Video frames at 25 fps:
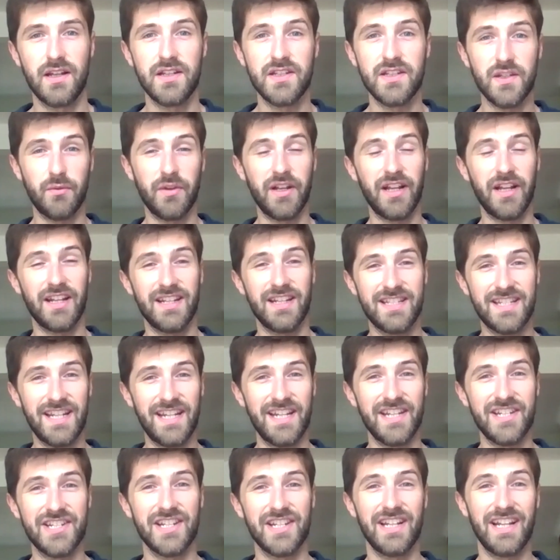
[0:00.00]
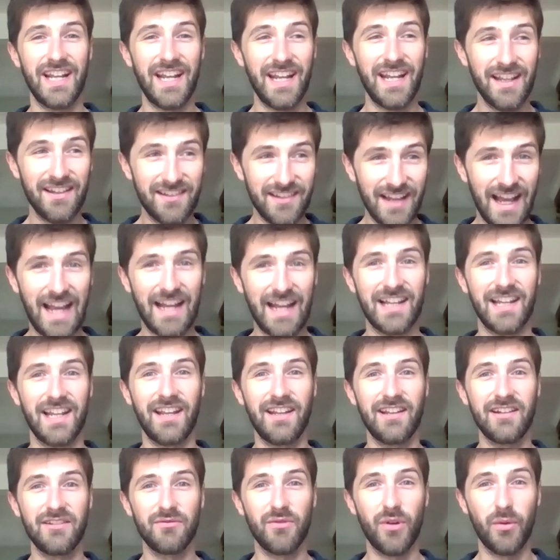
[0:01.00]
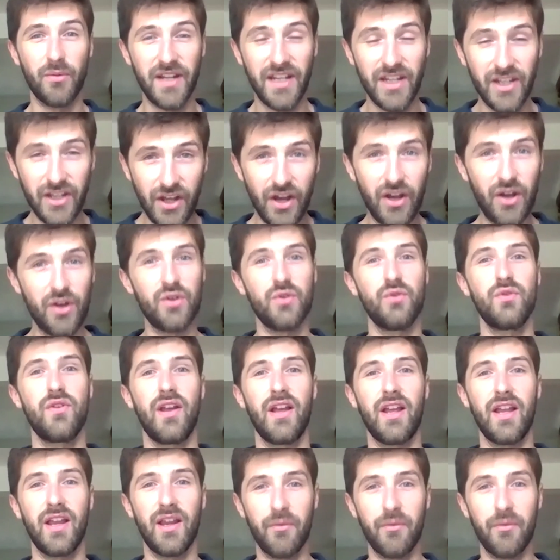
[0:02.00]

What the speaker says: So we're going to teach exactly what we know